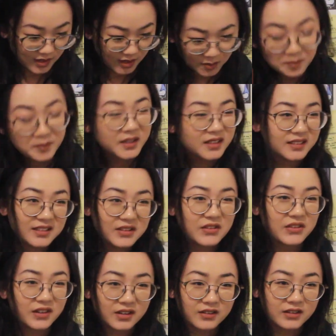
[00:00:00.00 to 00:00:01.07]
A million
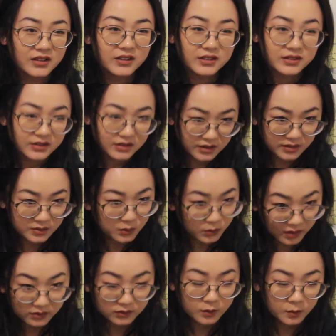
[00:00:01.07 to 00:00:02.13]
theories just
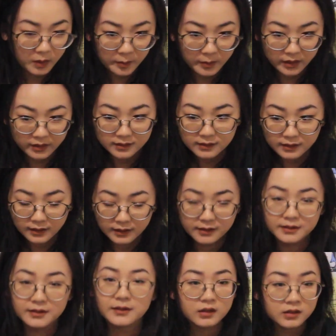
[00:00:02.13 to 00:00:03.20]
went through my mind,
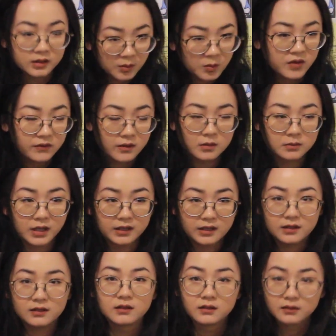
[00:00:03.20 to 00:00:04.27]
and some of them I
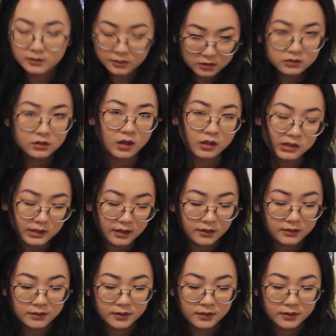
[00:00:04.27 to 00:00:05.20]
can cross out.